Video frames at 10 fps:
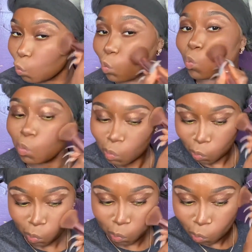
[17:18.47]
So
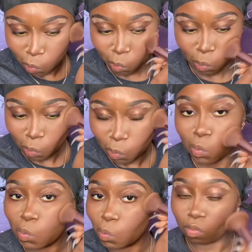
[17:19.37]
after I've
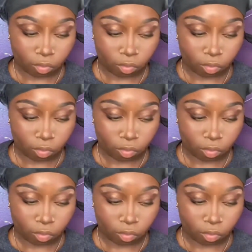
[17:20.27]
bronzed